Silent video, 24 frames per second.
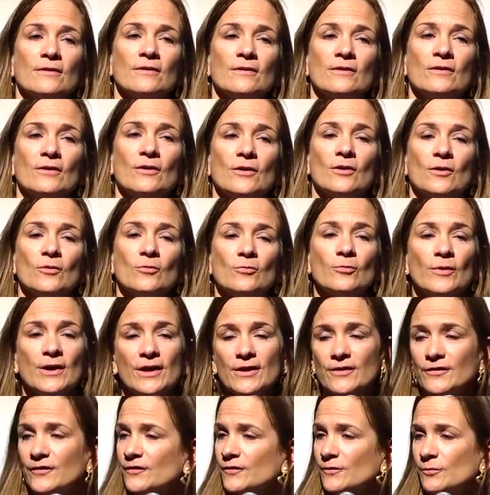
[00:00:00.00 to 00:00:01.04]
uh,
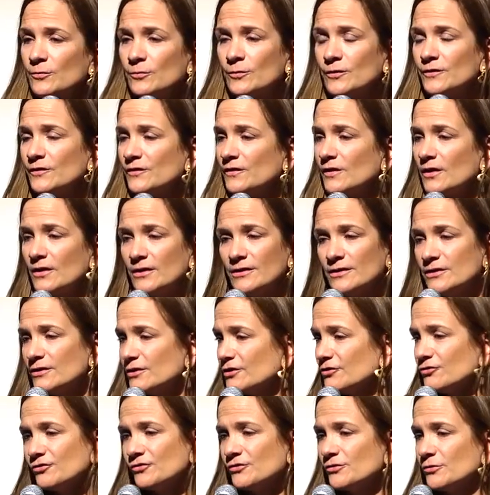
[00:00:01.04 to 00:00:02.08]
race was not an
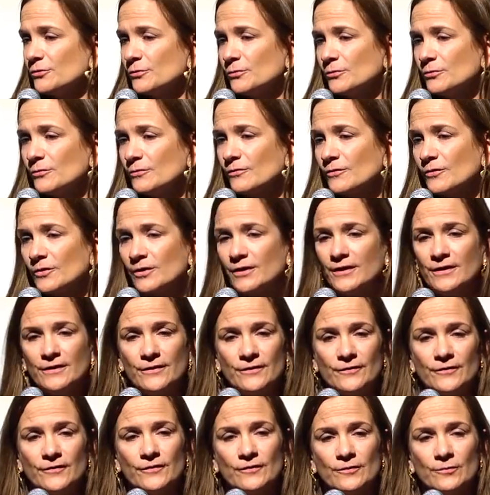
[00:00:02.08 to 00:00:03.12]
issue for
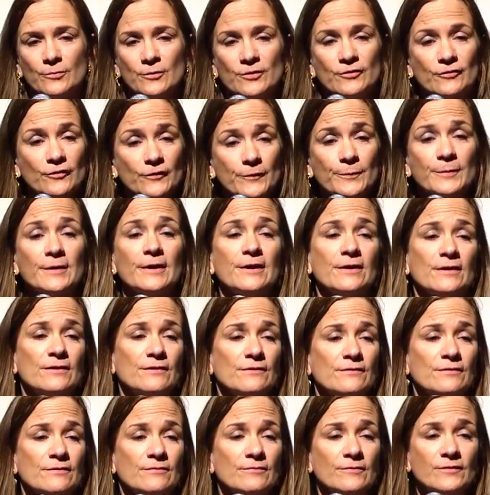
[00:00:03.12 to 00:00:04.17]
kids. We just played,
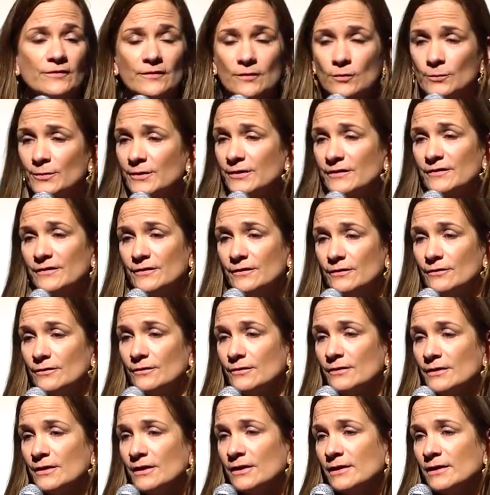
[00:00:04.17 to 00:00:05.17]
it was no big deal.